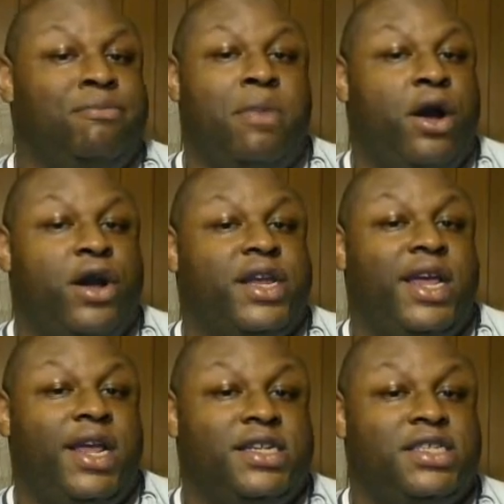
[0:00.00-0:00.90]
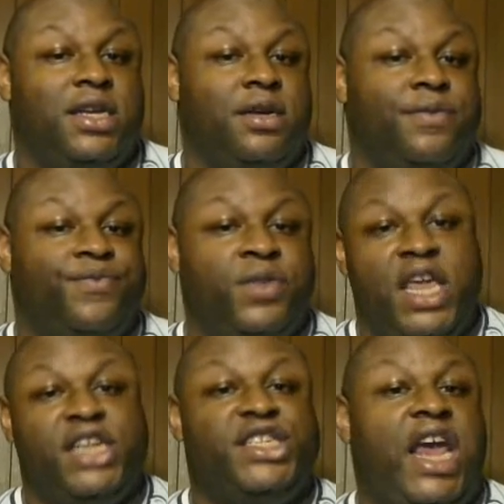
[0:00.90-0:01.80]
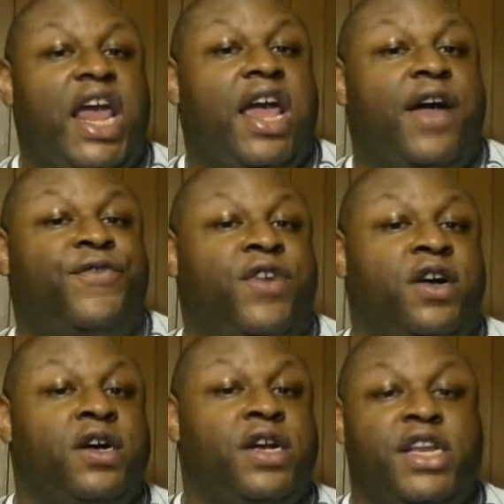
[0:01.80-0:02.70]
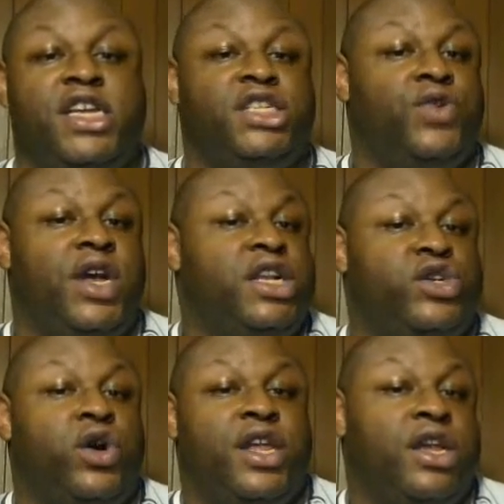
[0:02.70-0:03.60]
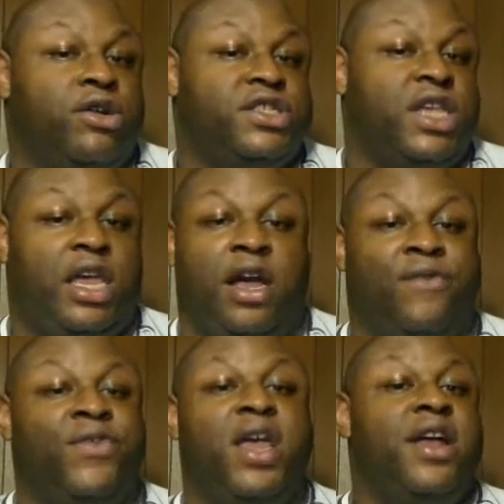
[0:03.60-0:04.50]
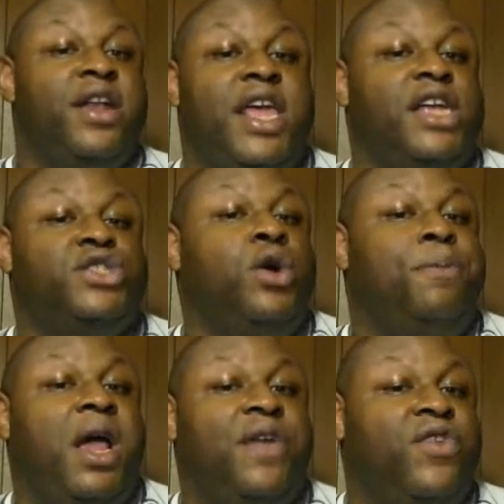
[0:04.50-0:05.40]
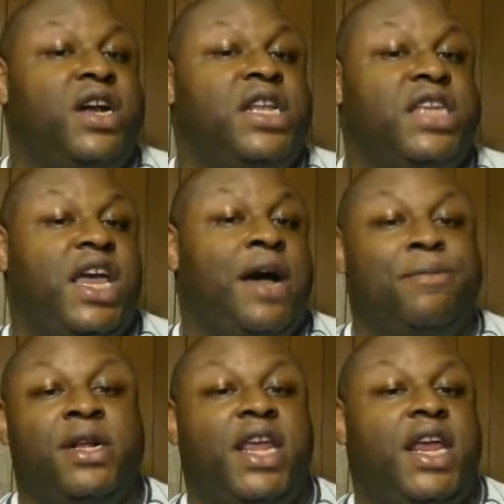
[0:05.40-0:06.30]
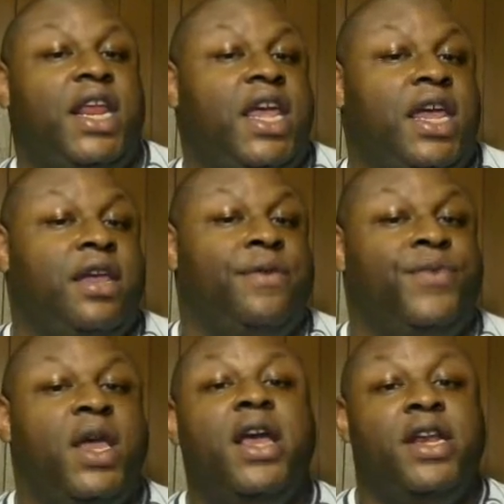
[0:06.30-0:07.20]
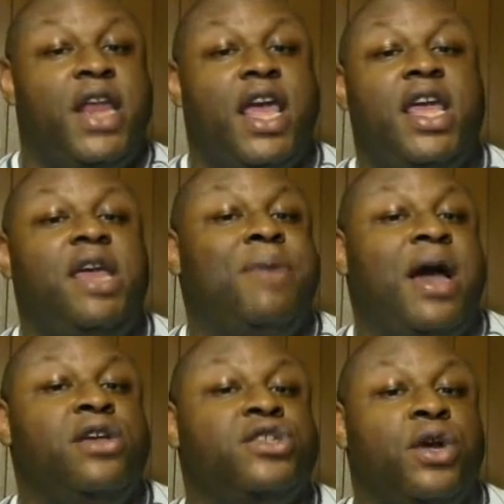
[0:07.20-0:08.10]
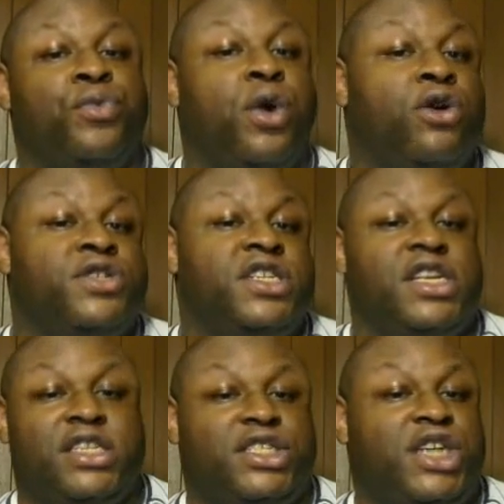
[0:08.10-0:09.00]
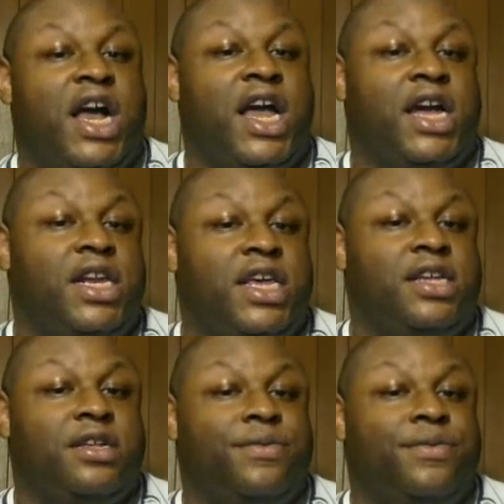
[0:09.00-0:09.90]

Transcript: Marcus? Did you have fun? Did you enjoy yourself? Did you pay for the table? Did he? Did he buy you some roses and some chocolate?